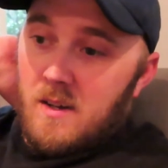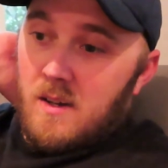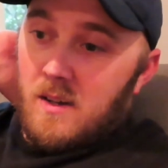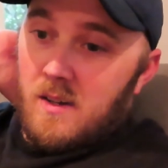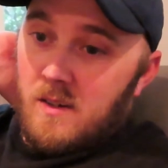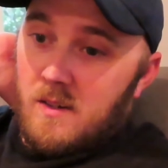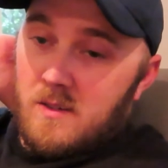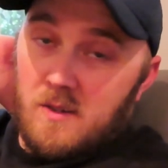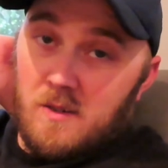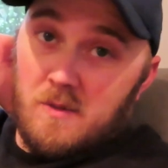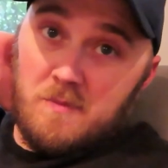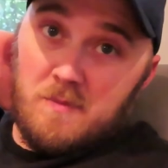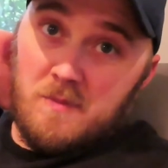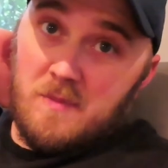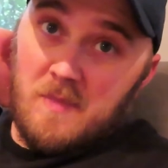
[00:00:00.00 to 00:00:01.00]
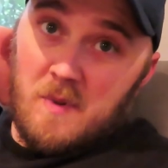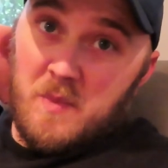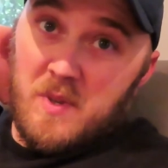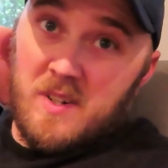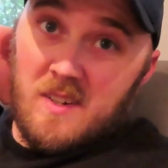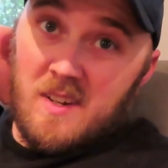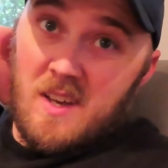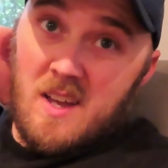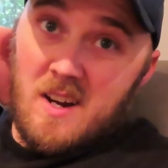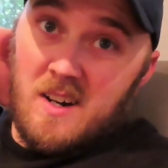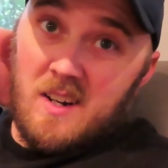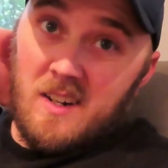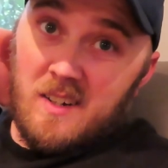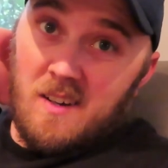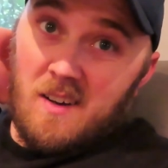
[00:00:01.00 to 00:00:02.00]
So I've been
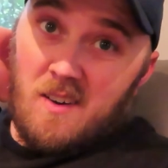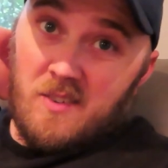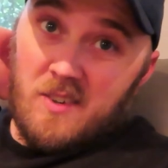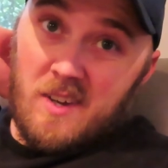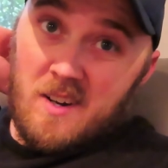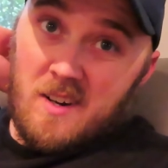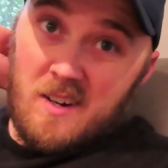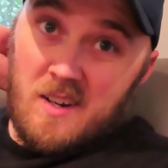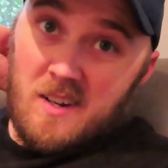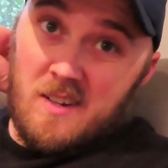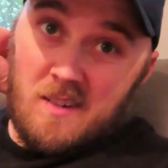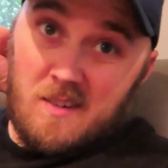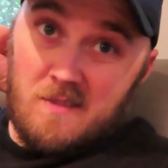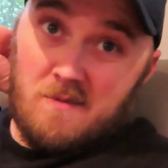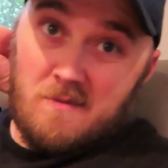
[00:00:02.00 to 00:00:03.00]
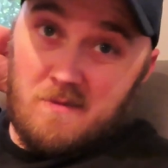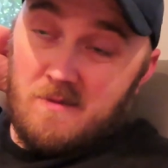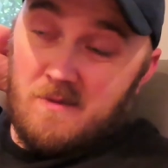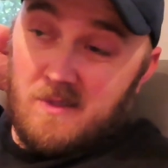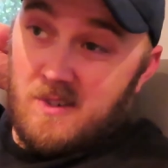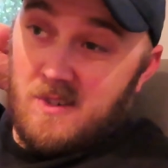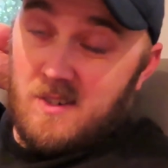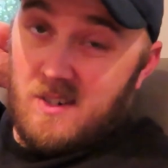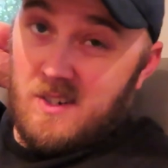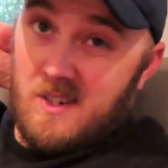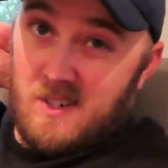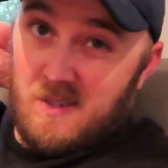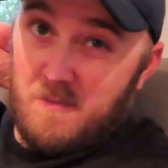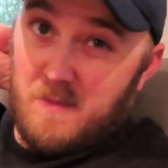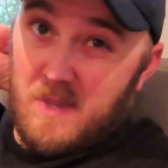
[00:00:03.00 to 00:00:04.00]
editing all day today, and
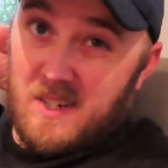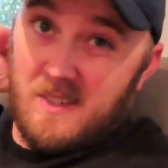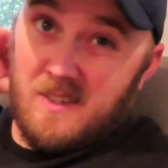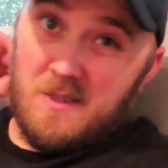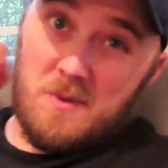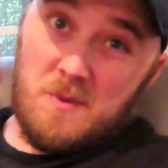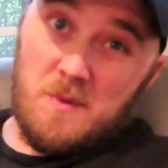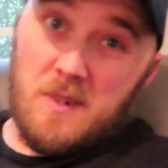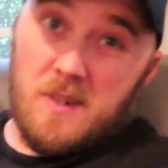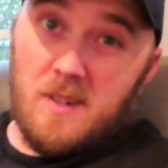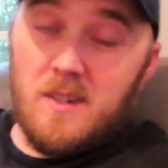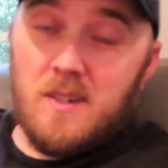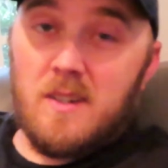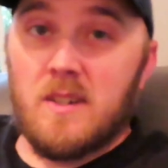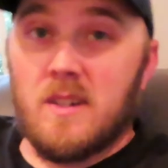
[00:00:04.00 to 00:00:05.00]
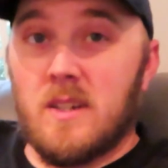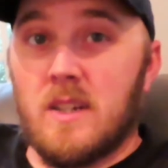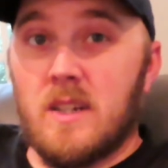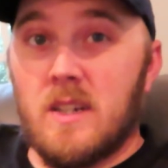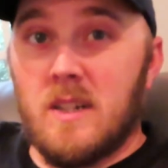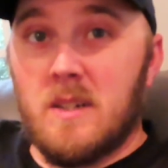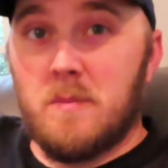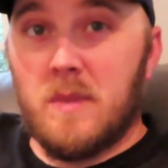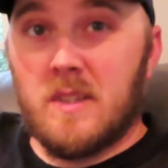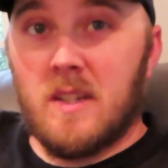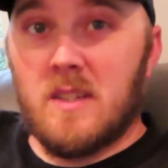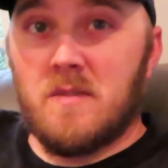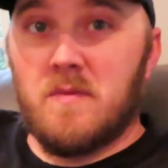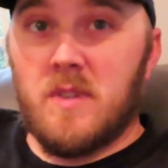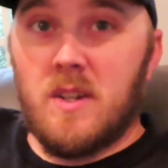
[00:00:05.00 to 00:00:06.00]
I'm about to get
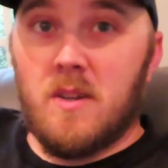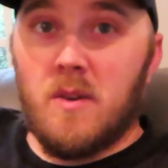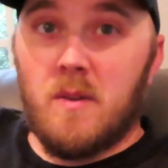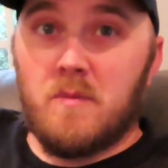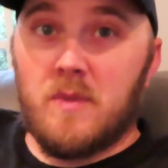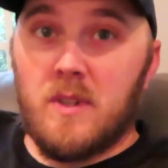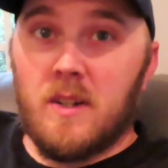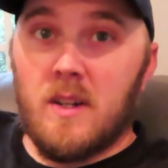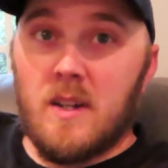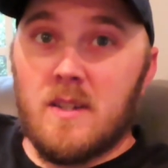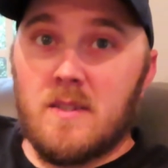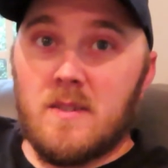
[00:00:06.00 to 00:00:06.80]
this video up for you guys.